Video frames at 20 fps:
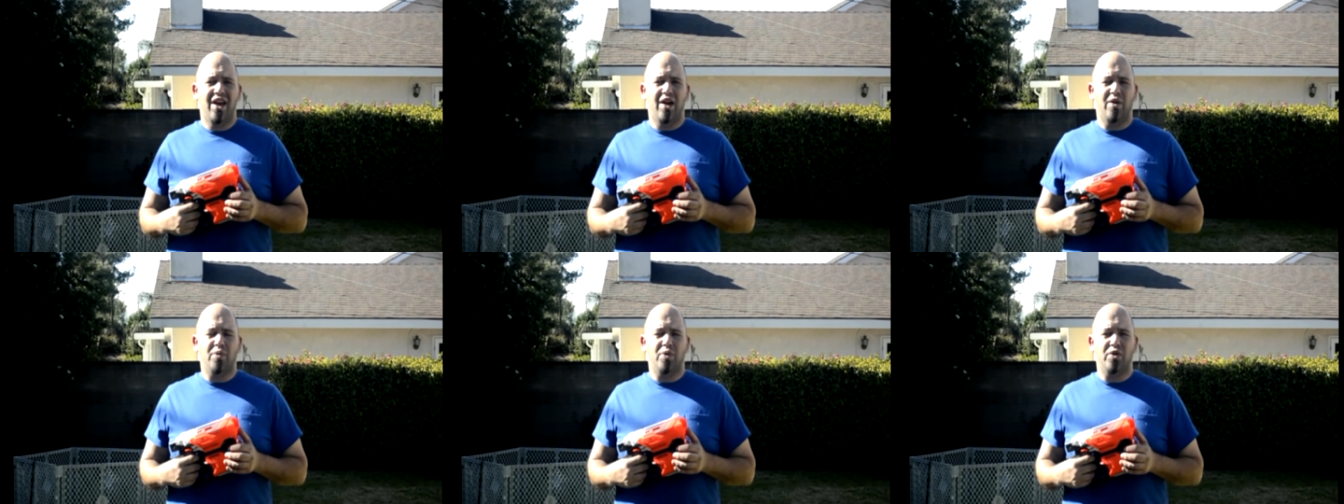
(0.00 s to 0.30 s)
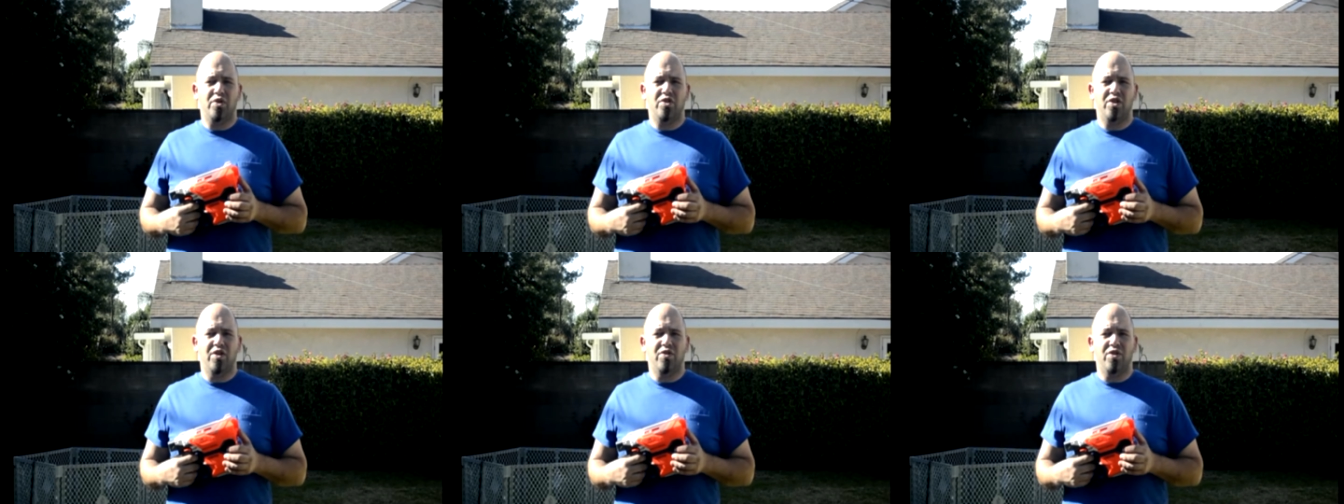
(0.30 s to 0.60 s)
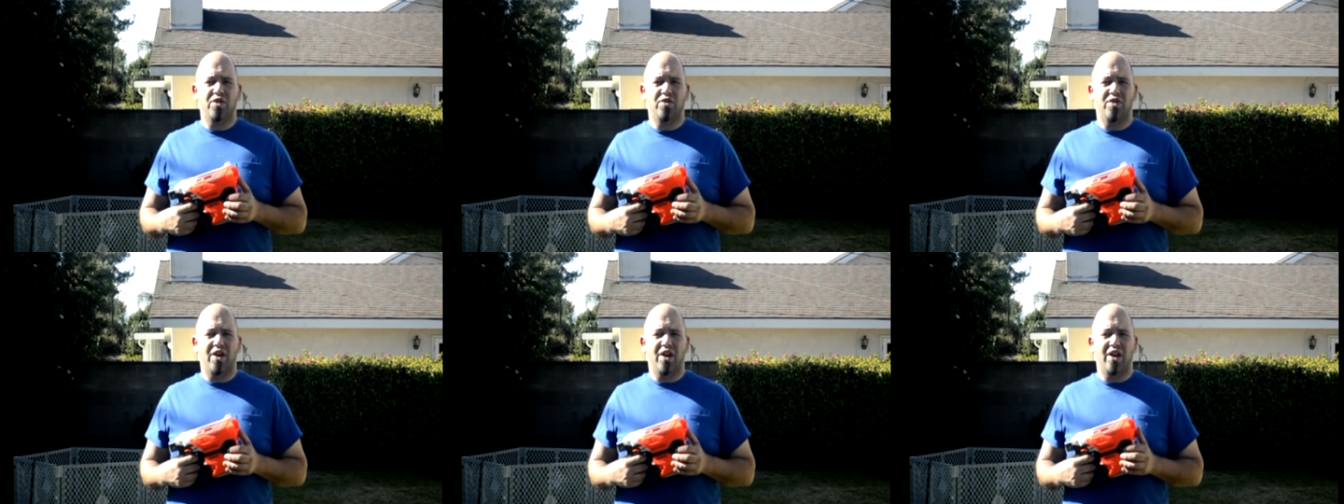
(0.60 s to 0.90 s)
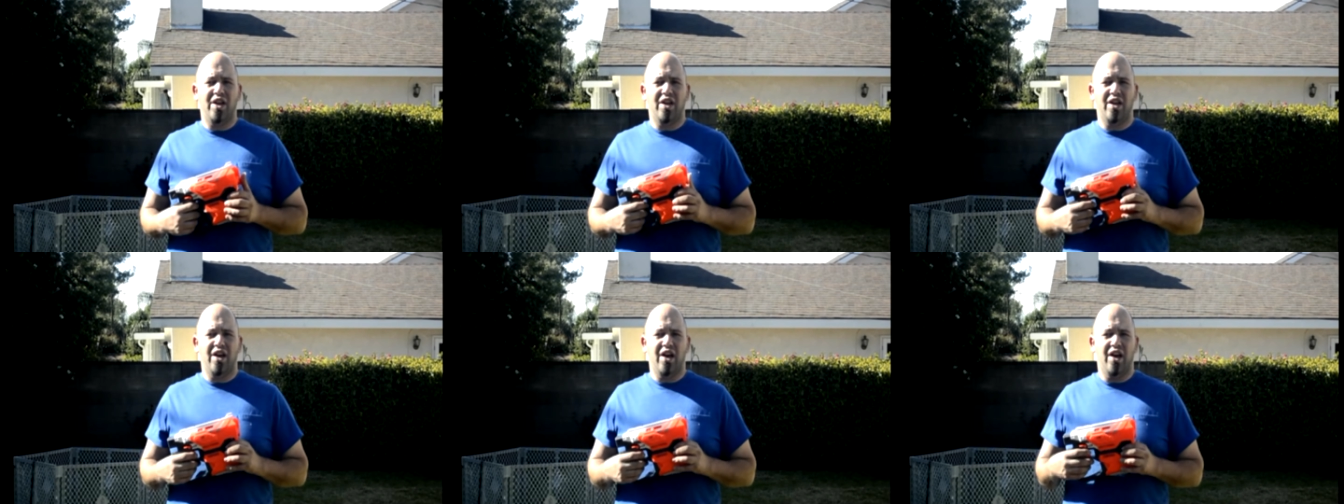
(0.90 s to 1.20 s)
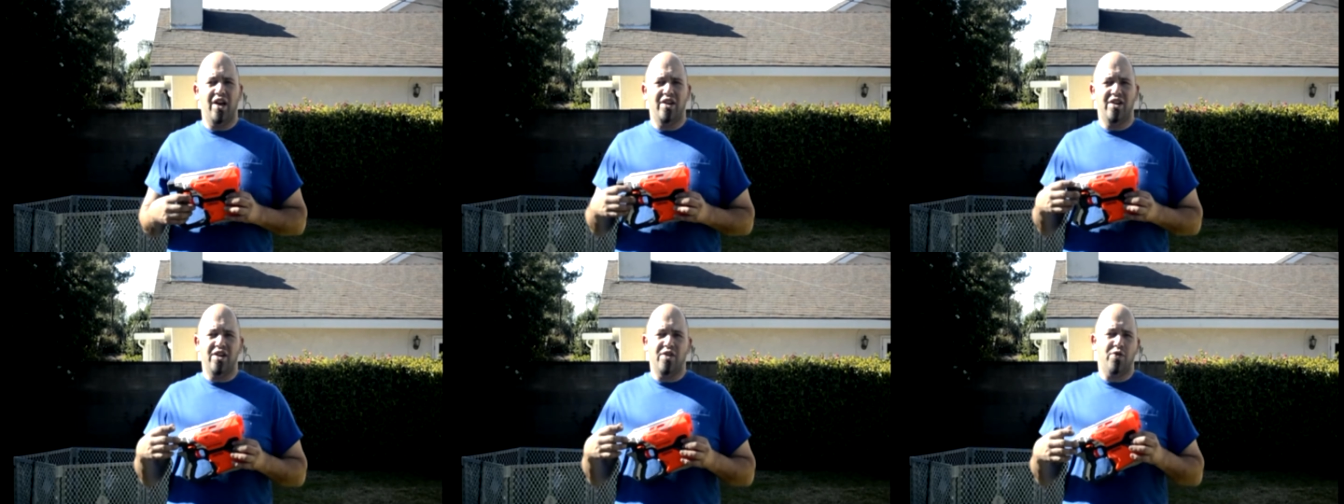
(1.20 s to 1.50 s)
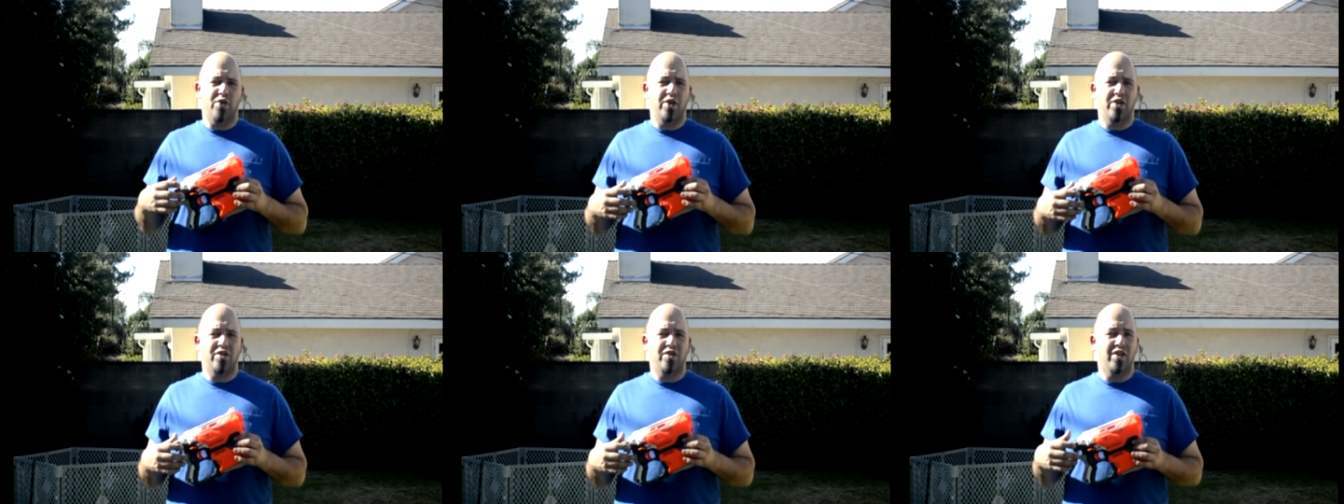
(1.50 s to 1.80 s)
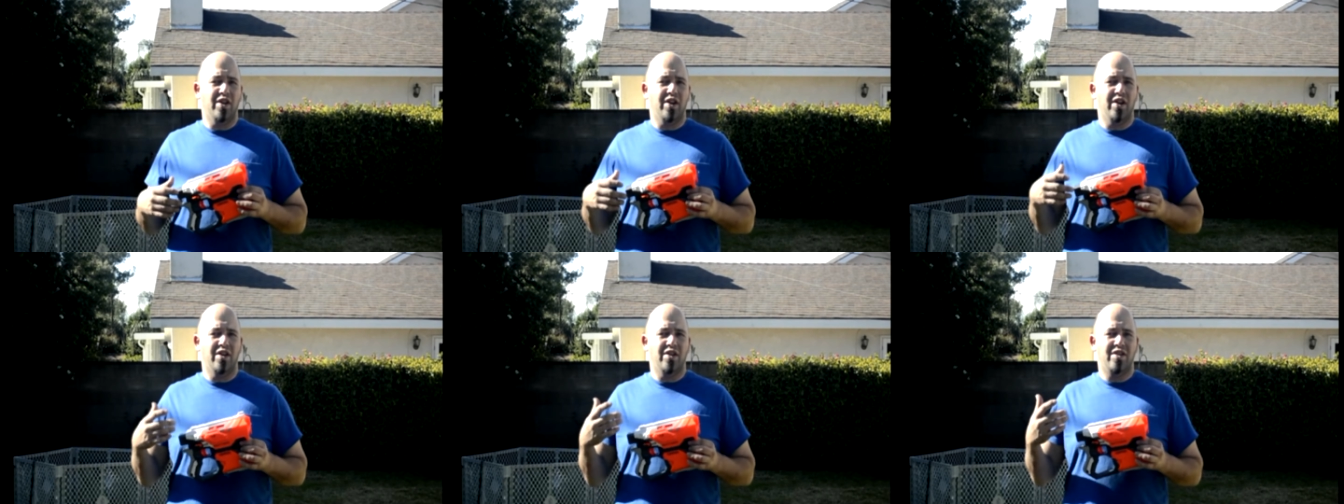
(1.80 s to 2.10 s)
and we'll see if there's any uh,
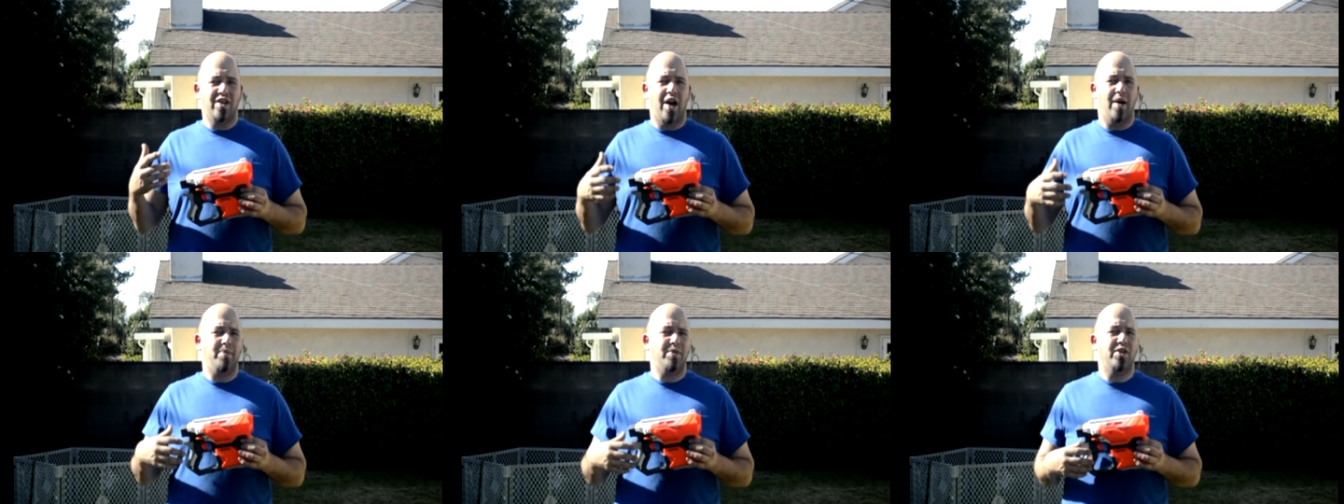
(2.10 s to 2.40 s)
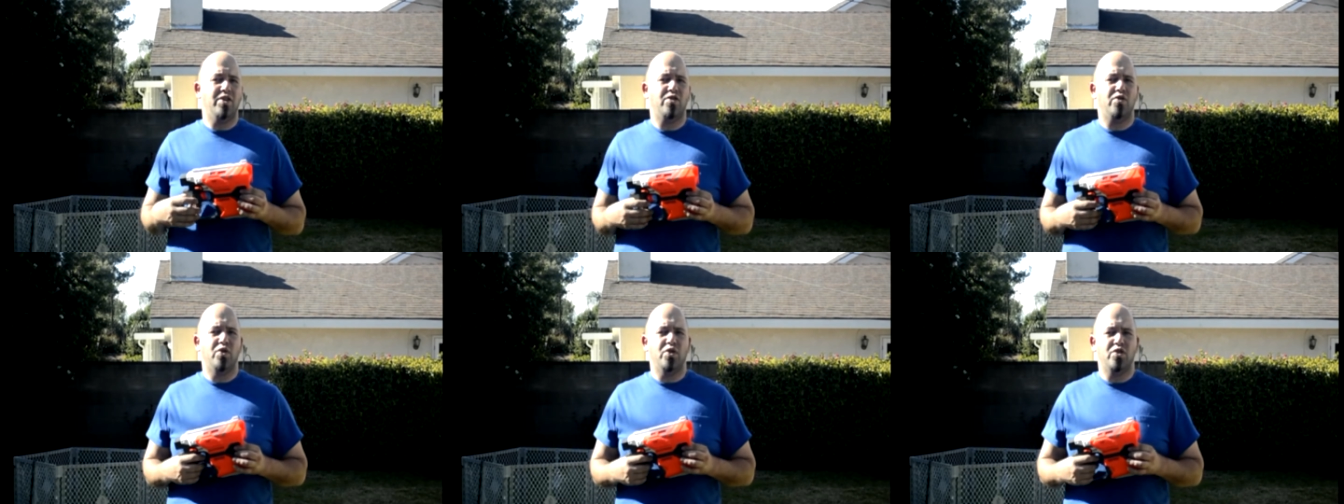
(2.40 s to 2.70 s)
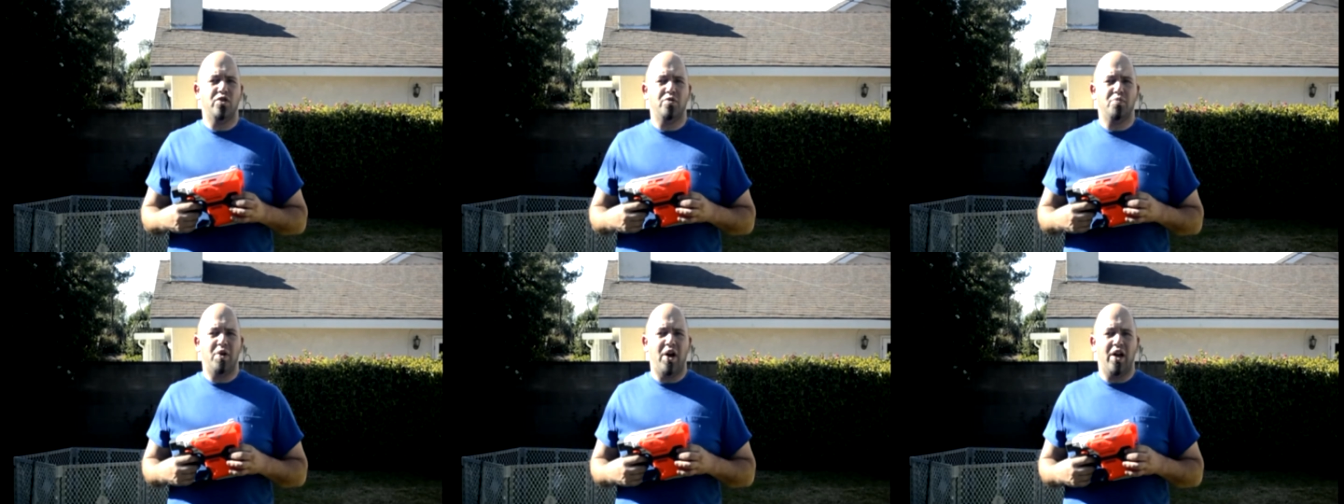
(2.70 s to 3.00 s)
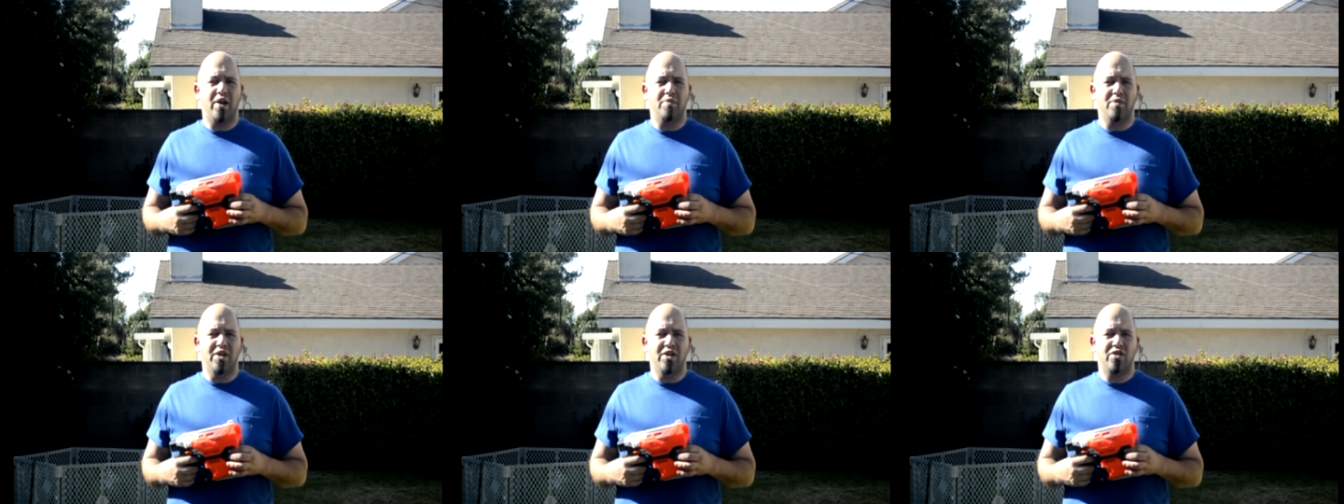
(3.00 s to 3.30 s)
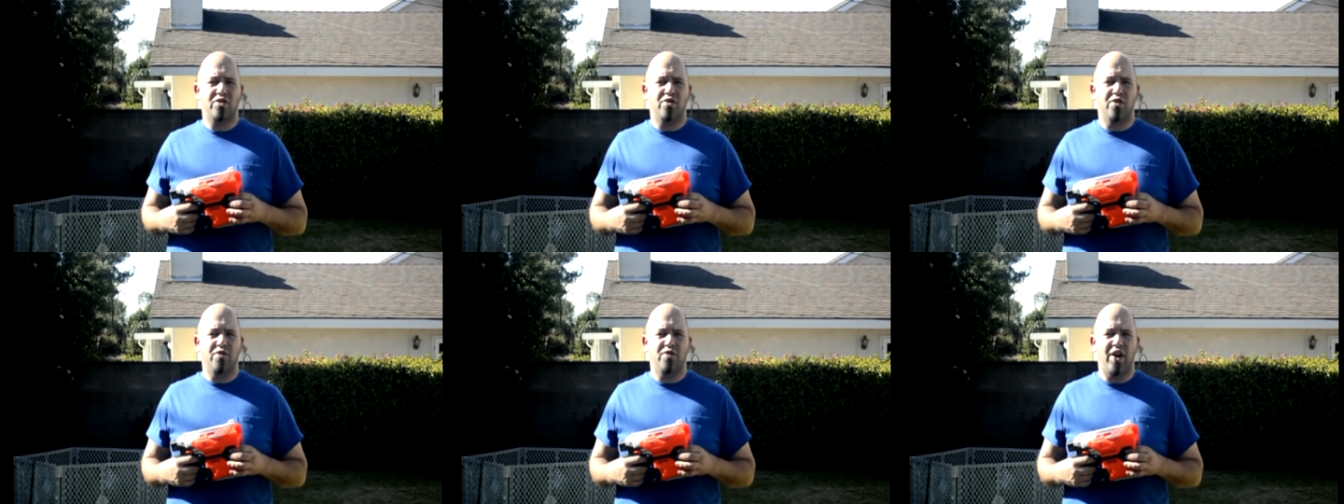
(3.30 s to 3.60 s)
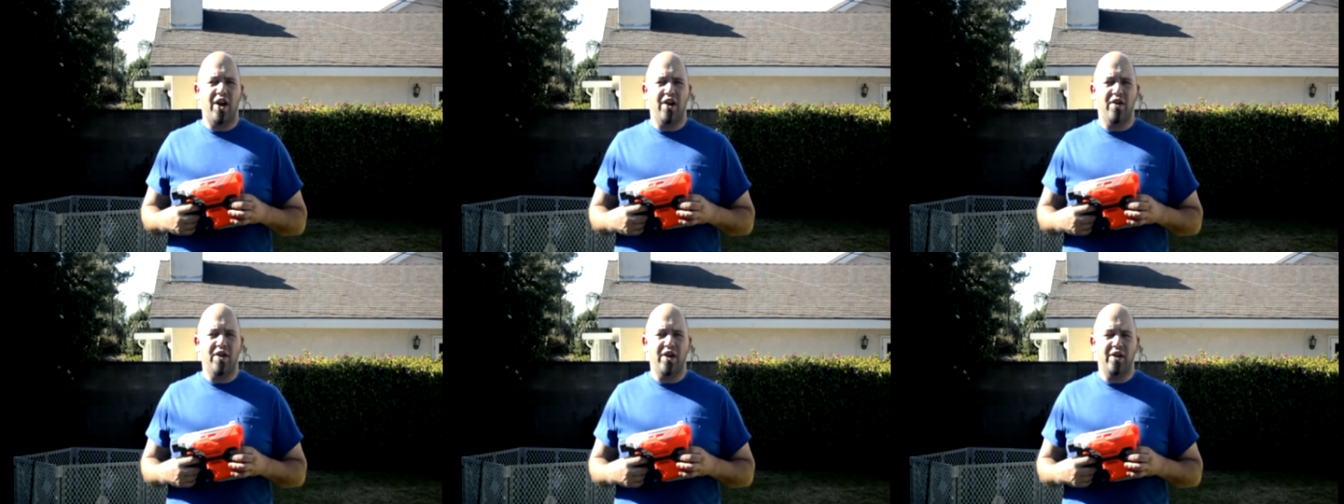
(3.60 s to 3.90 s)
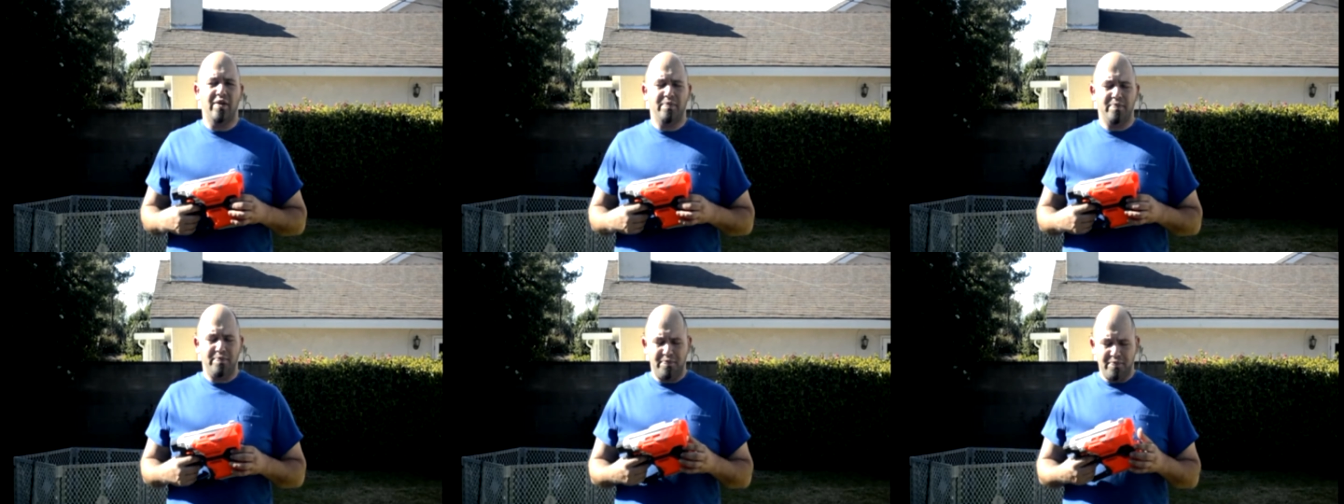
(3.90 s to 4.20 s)
difference in top disc versus bottom disc for
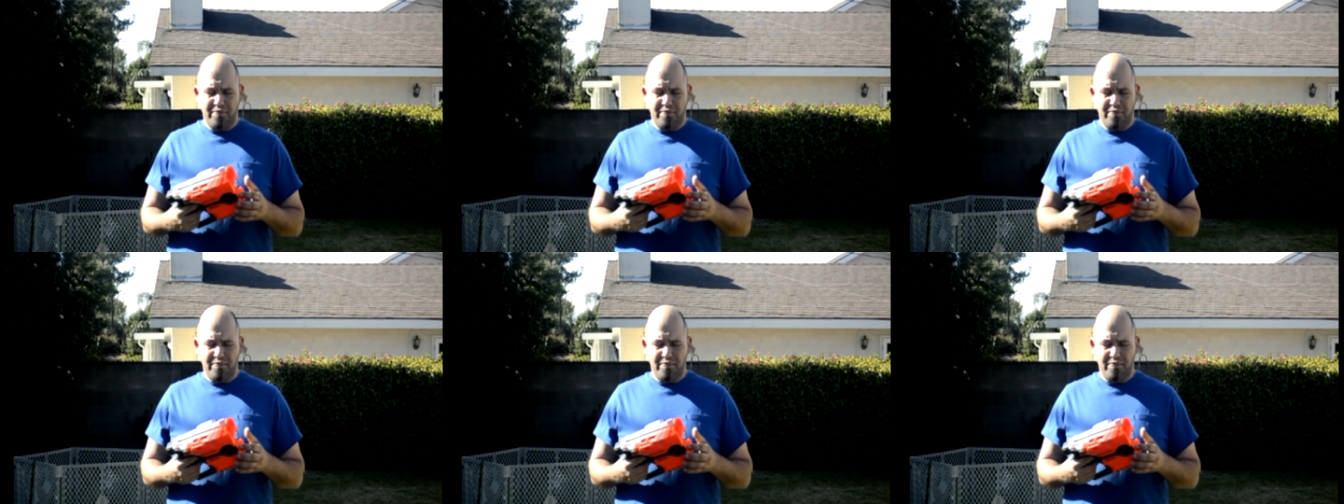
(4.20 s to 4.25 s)
firing.